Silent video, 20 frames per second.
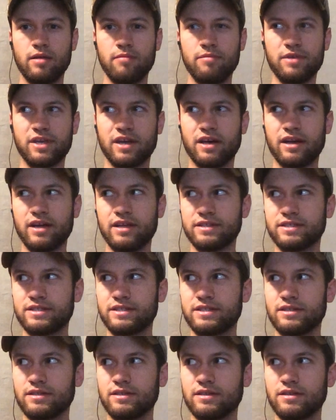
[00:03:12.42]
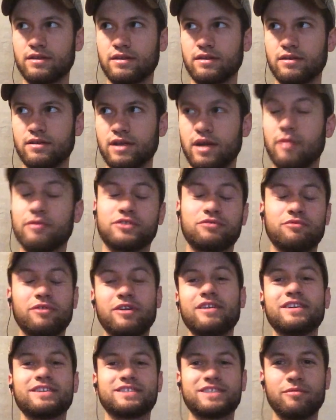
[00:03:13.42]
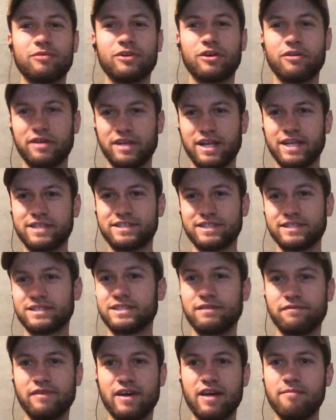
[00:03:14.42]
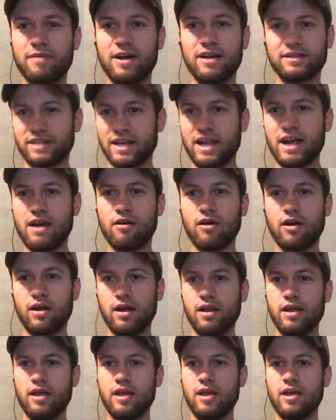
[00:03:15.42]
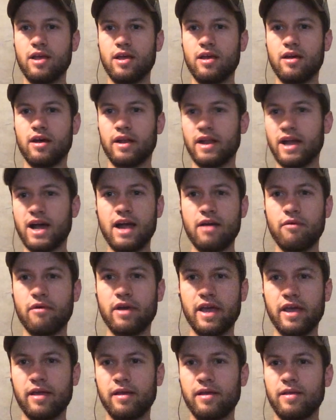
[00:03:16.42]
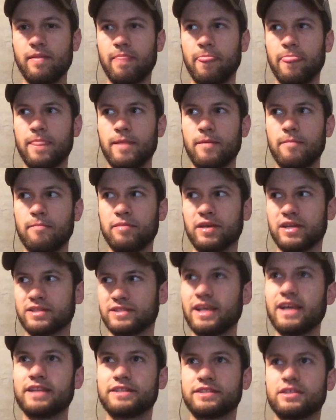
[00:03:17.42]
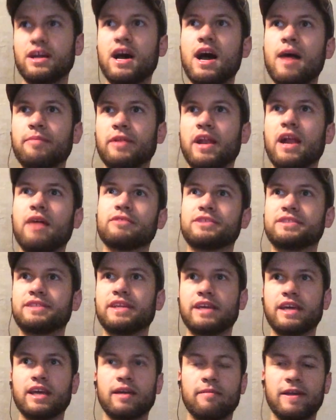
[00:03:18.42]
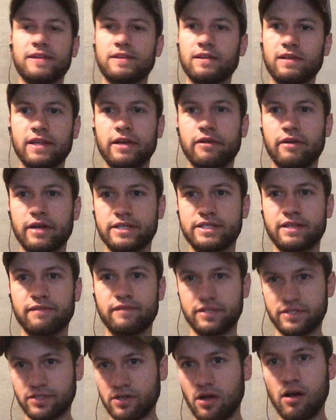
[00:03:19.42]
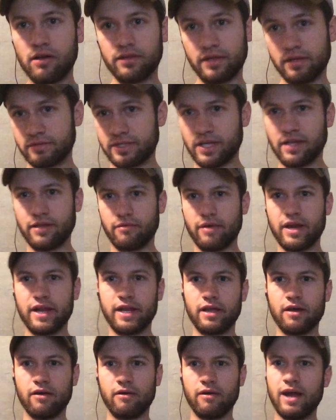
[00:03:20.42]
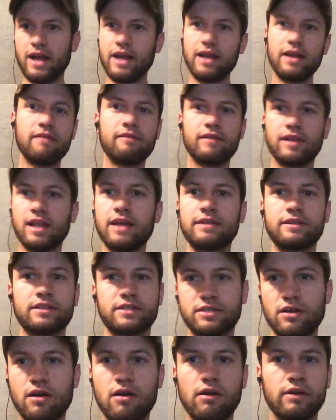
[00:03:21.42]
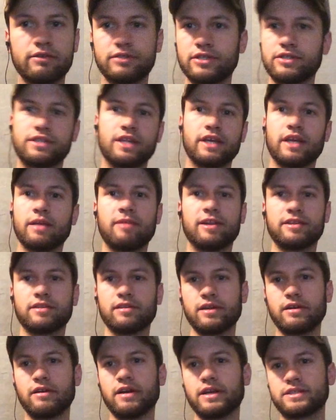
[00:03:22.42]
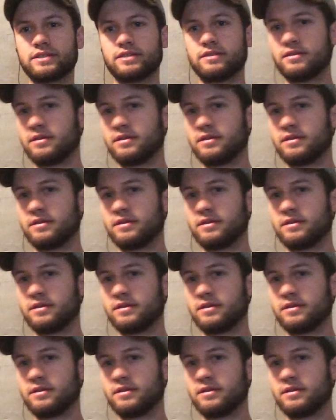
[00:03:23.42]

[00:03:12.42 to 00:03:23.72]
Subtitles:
because I almost rear-ended someone going like 65 miles an hour on a highway, because they had stopped and I was thinking about the lyrics of the song that was on the radio. I didn't even like the song, I was just thinking about the lyrics.